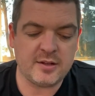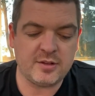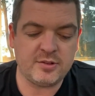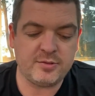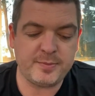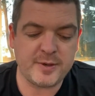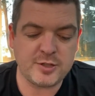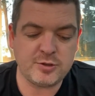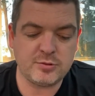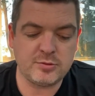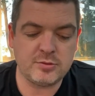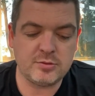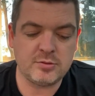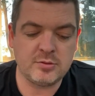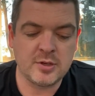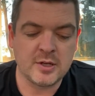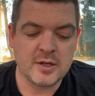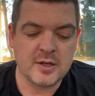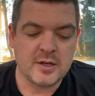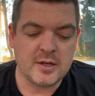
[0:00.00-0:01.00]

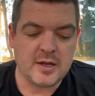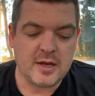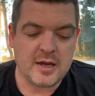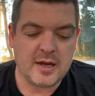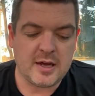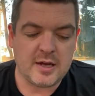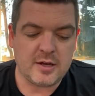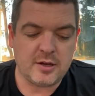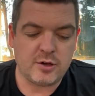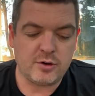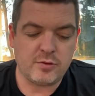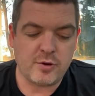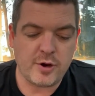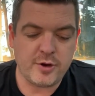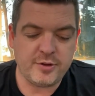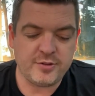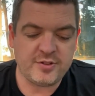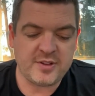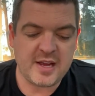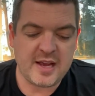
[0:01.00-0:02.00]
special
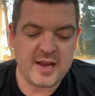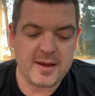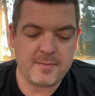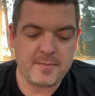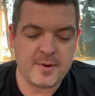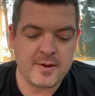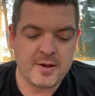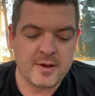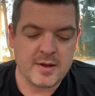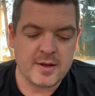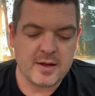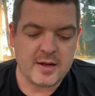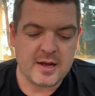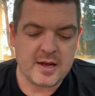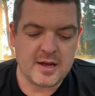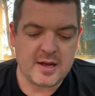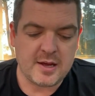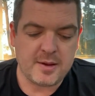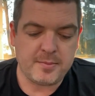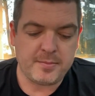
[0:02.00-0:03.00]
corona scam
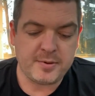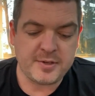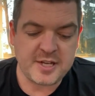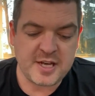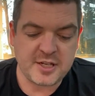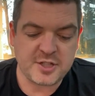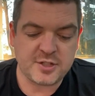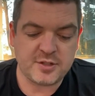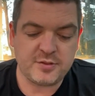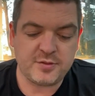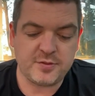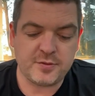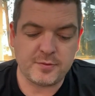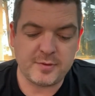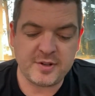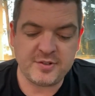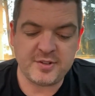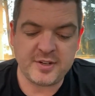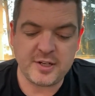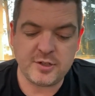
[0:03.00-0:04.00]
protections for
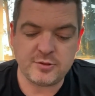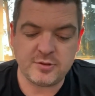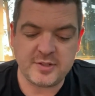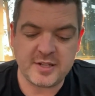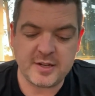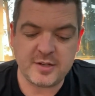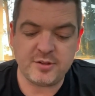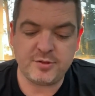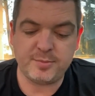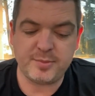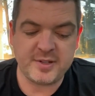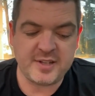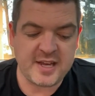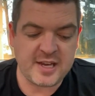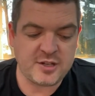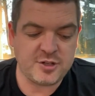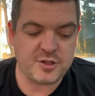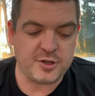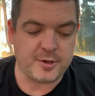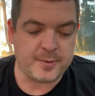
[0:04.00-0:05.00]
residential tenants
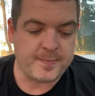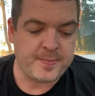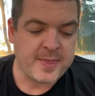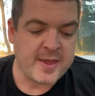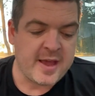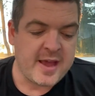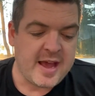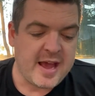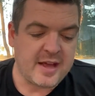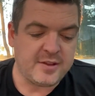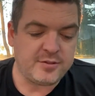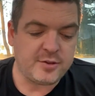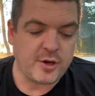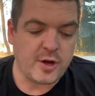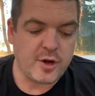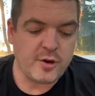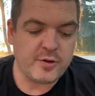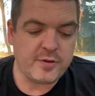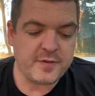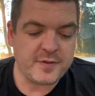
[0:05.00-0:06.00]
protect you. As an
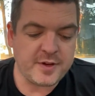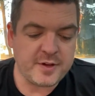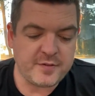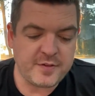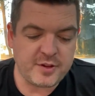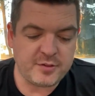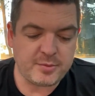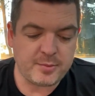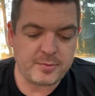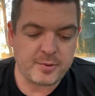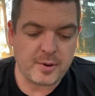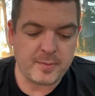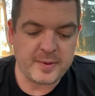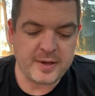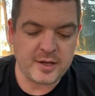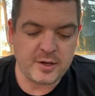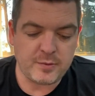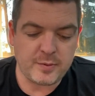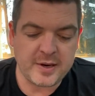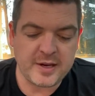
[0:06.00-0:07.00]
owner of an investment
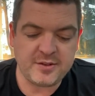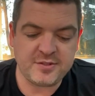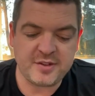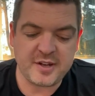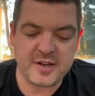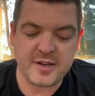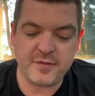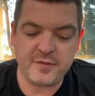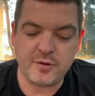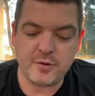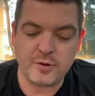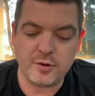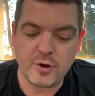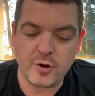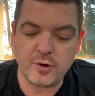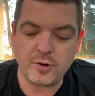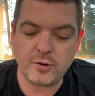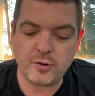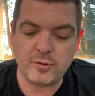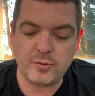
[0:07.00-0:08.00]
property in Queensland, if you're
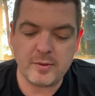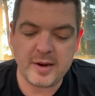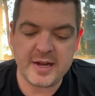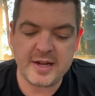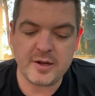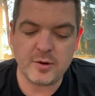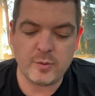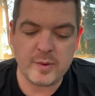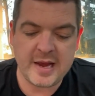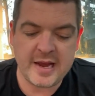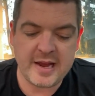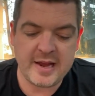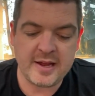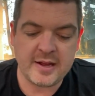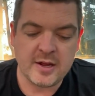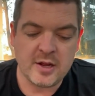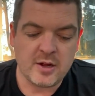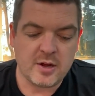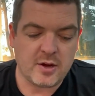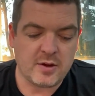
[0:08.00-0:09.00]
not already aware
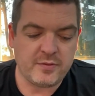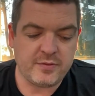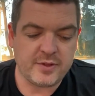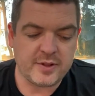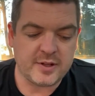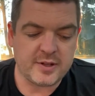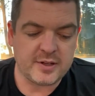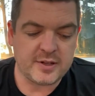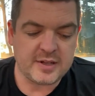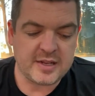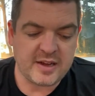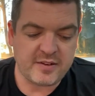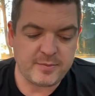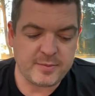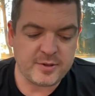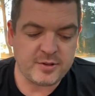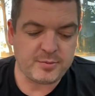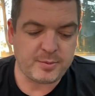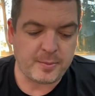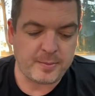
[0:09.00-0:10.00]
of the
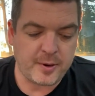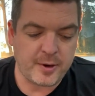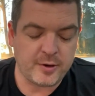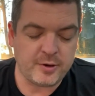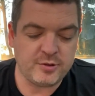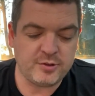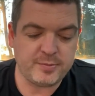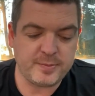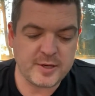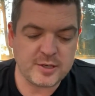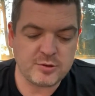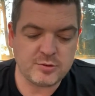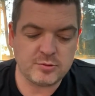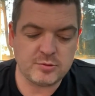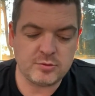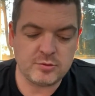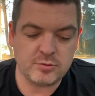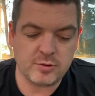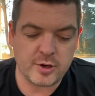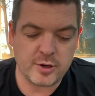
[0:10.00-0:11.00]
government's proposed
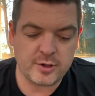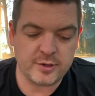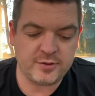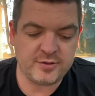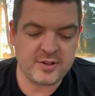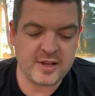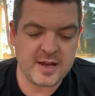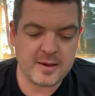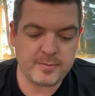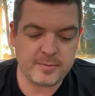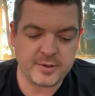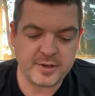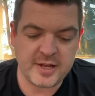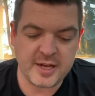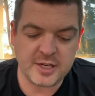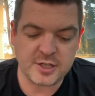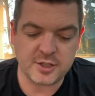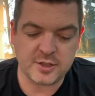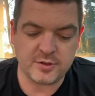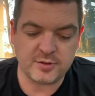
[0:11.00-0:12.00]
special corona scam
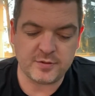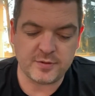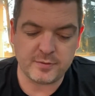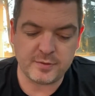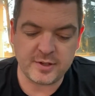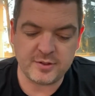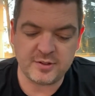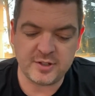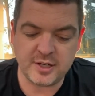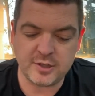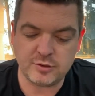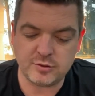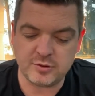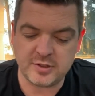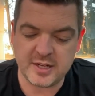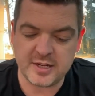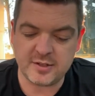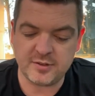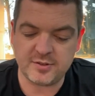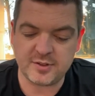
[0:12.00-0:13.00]
protections for residential
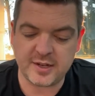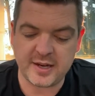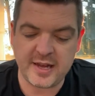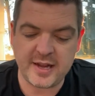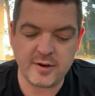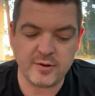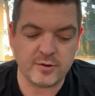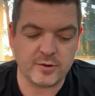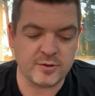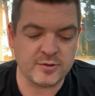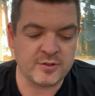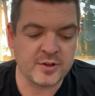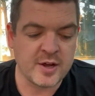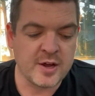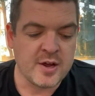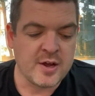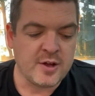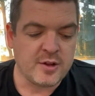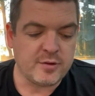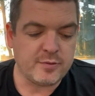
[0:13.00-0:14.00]
tenants and landlords,
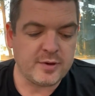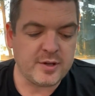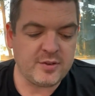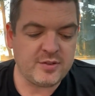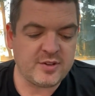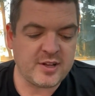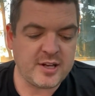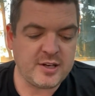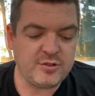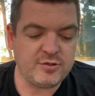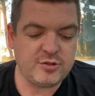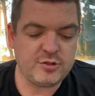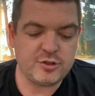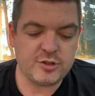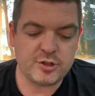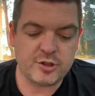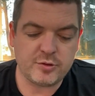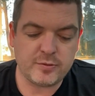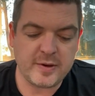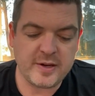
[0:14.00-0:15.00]
the Real Estate
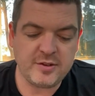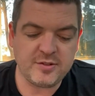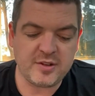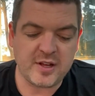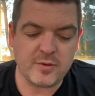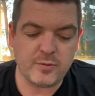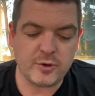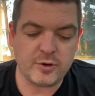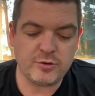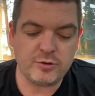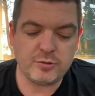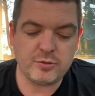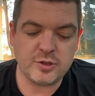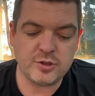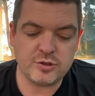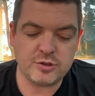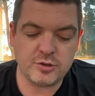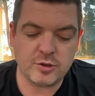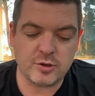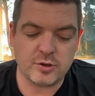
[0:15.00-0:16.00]
Institute of Queensland wants to
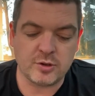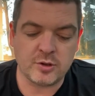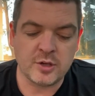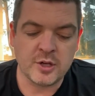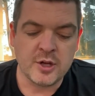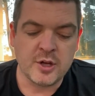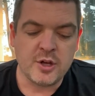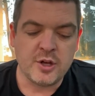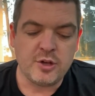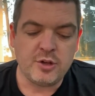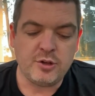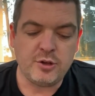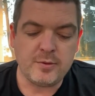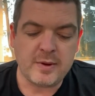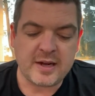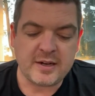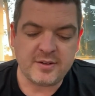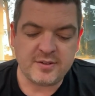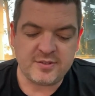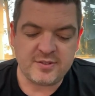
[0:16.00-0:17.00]
ensure you
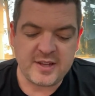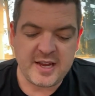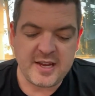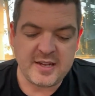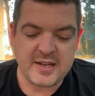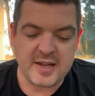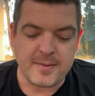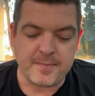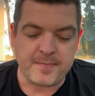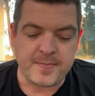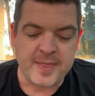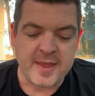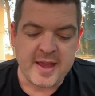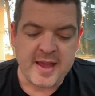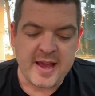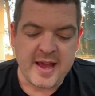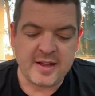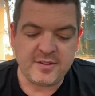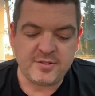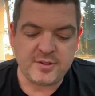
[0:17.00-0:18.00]
understand them.
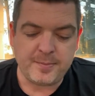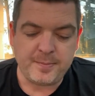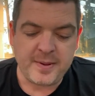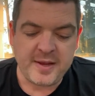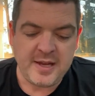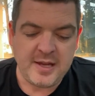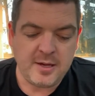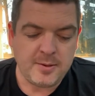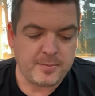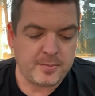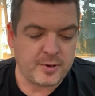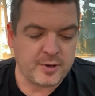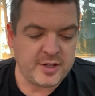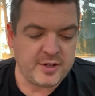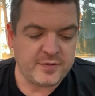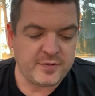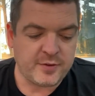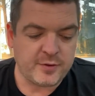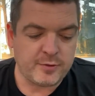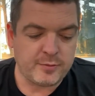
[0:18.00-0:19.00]
As the peak body
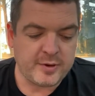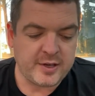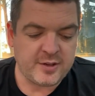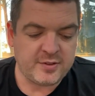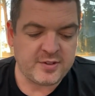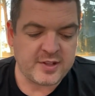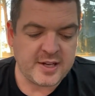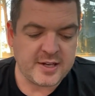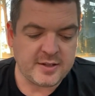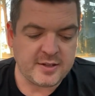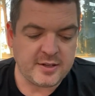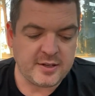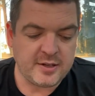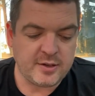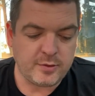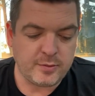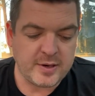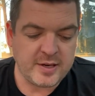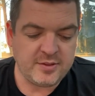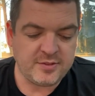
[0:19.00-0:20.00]
for real estate
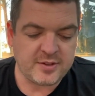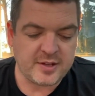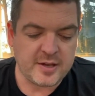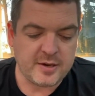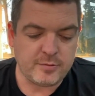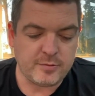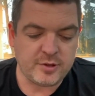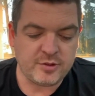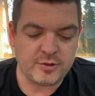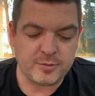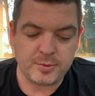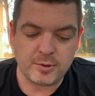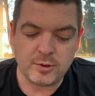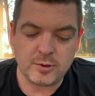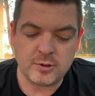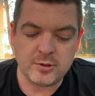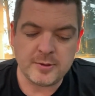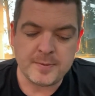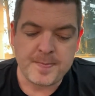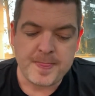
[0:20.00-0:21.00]
in Queensland, we
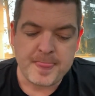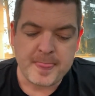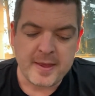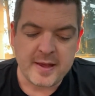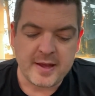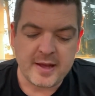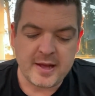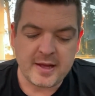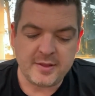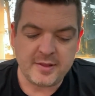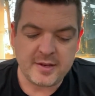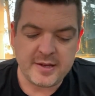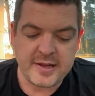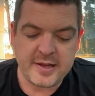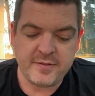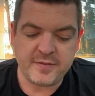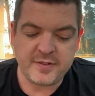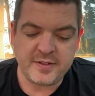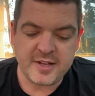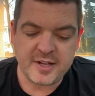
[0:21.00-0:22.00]
support the
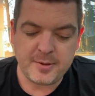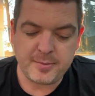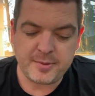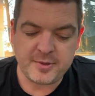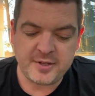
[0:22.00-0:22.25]
need for tenant